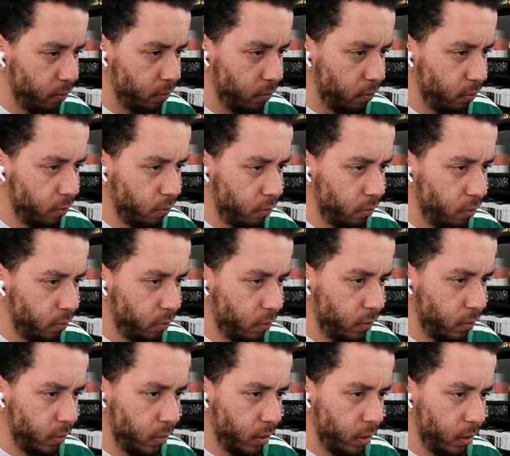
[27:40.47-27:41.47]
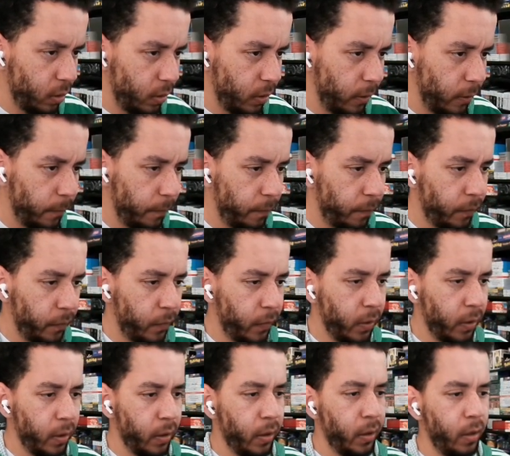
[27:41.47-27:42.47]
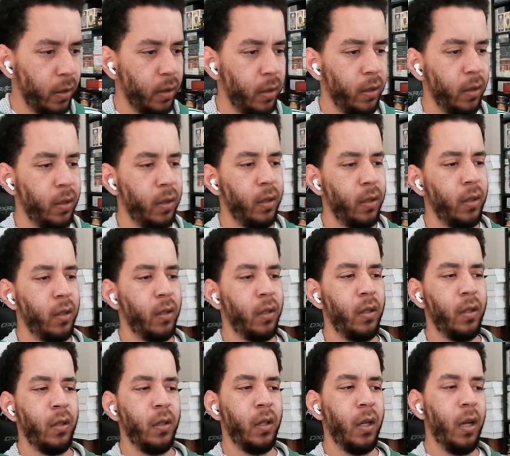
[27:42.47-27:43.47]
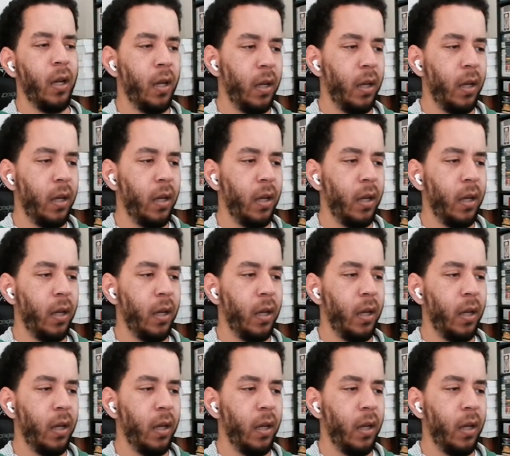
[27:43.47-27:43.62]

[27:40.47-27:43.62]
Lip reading: Nothing is said.